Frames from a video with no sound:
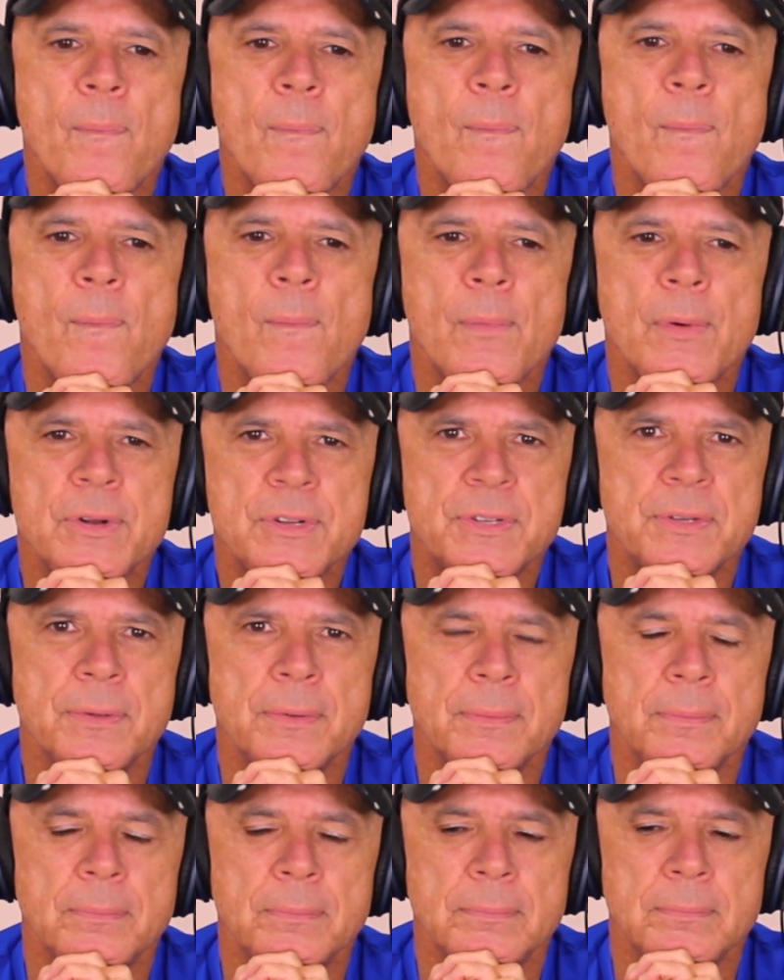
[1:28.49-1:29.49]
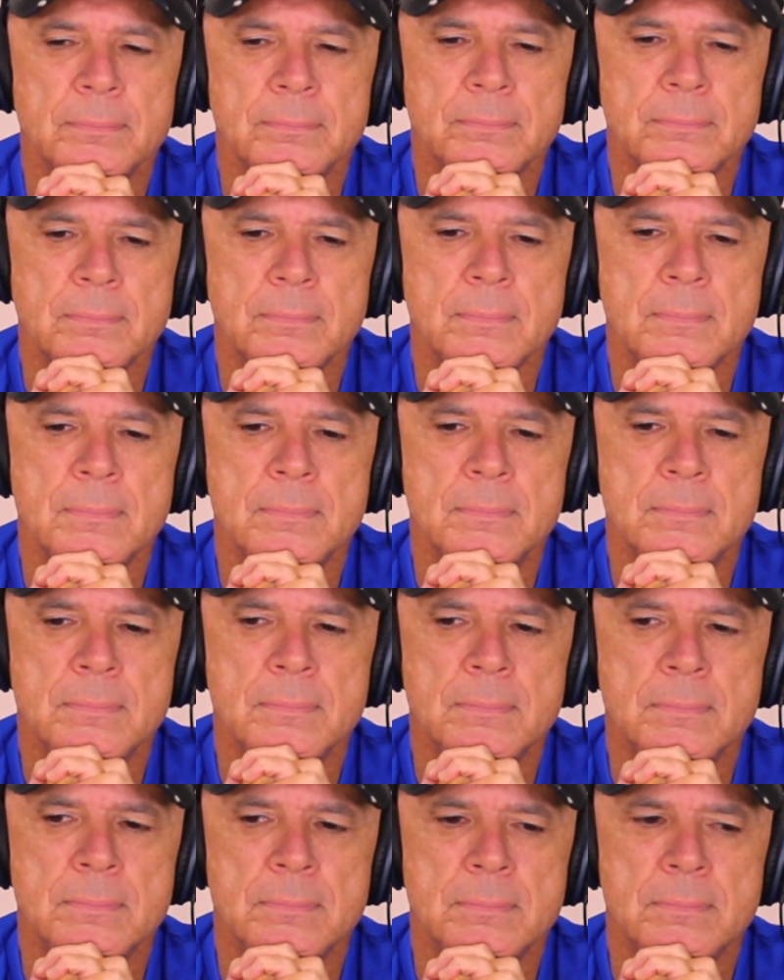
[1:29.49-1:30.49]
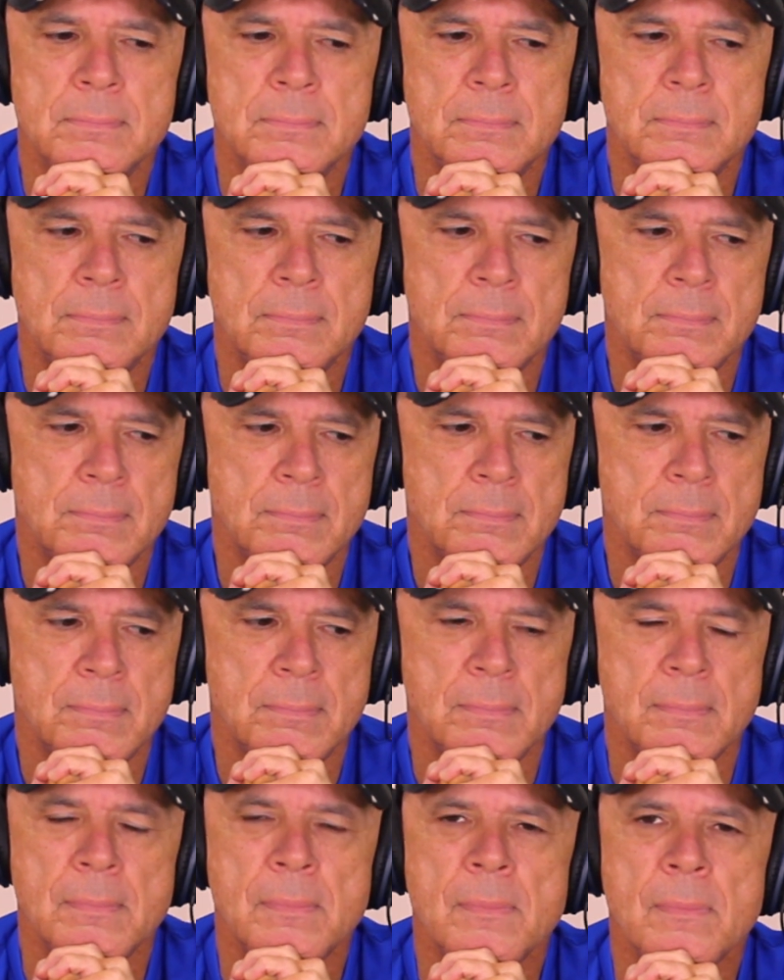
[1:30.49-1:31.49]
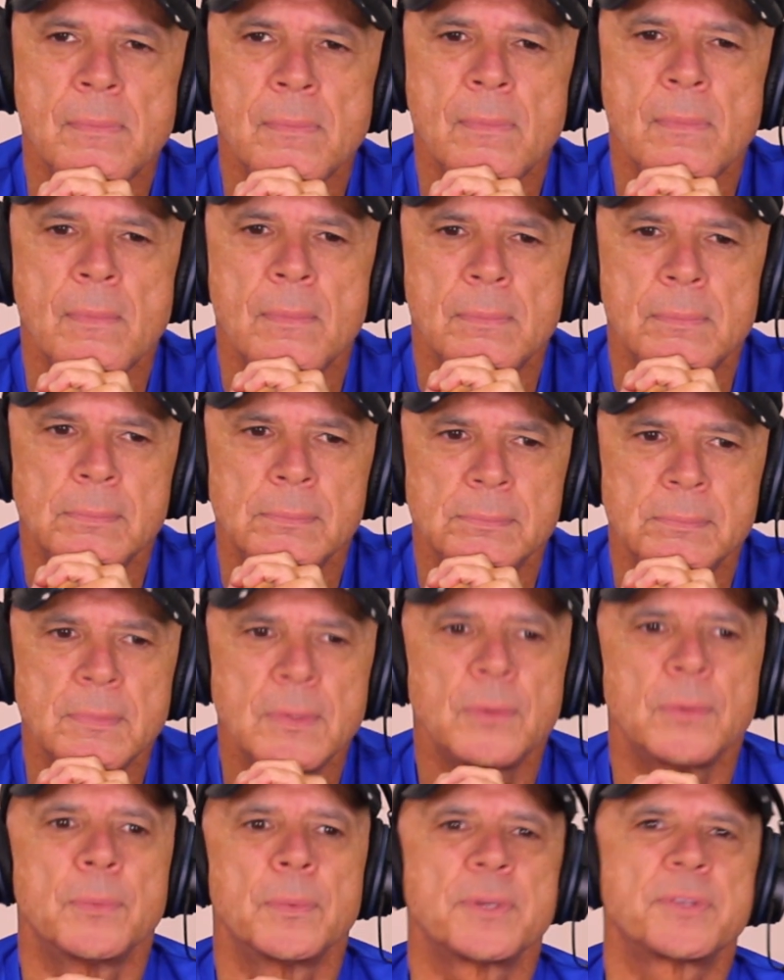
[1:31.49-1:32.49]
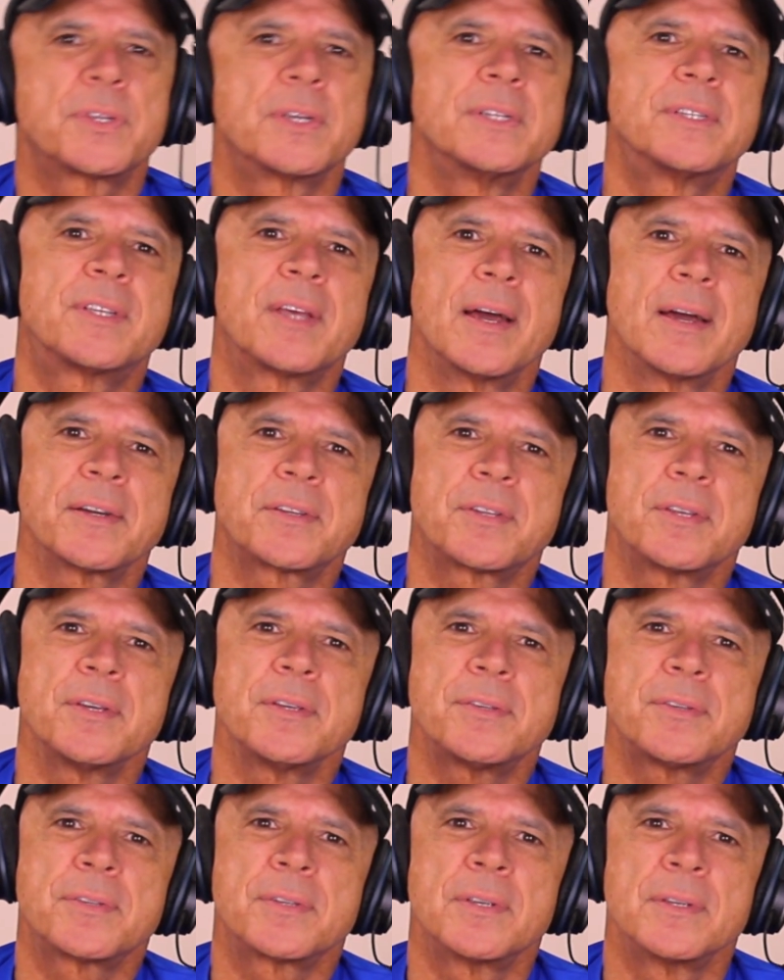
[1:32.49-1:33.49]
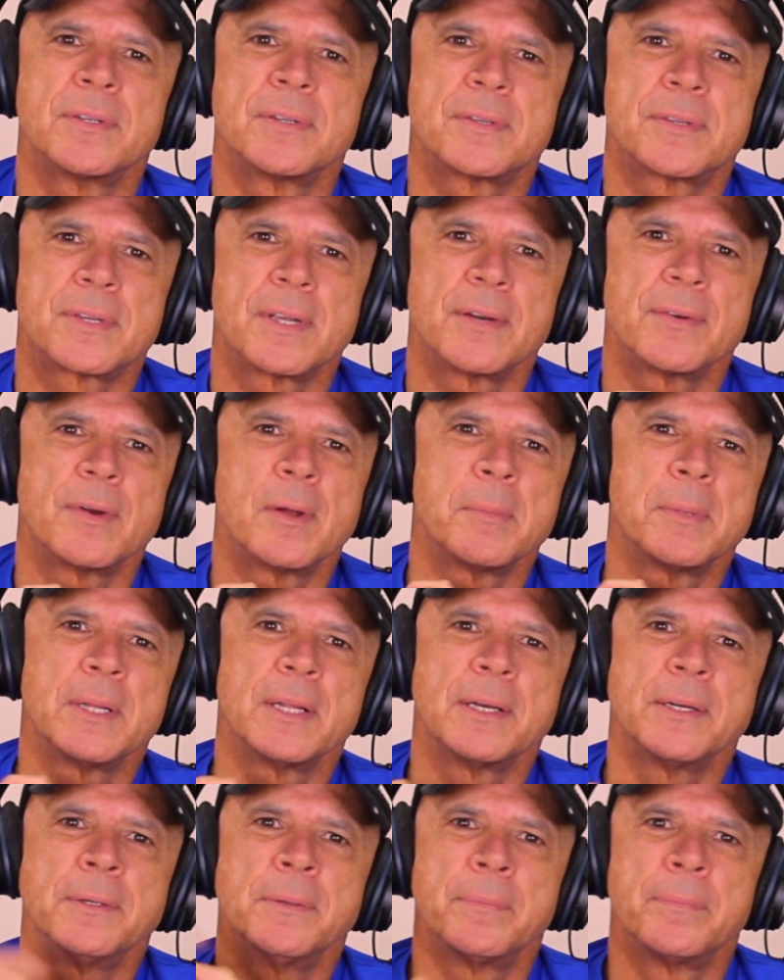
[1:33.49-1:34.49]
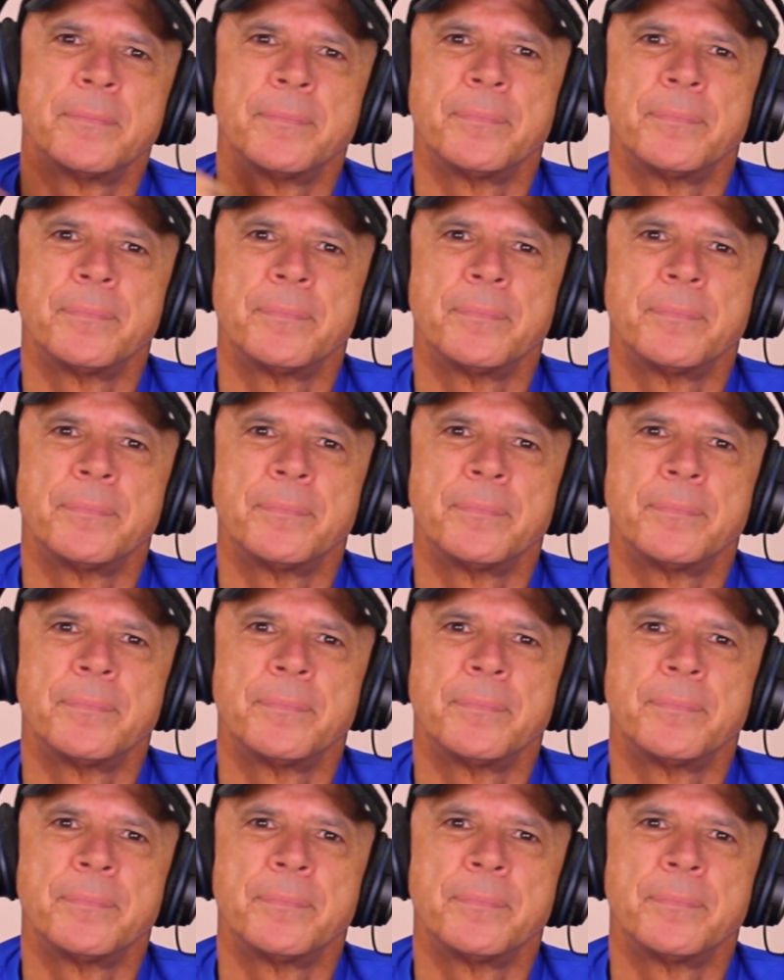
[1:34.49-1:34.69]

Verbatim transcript: Solid as a rock. Was he Texas, Sir Emily?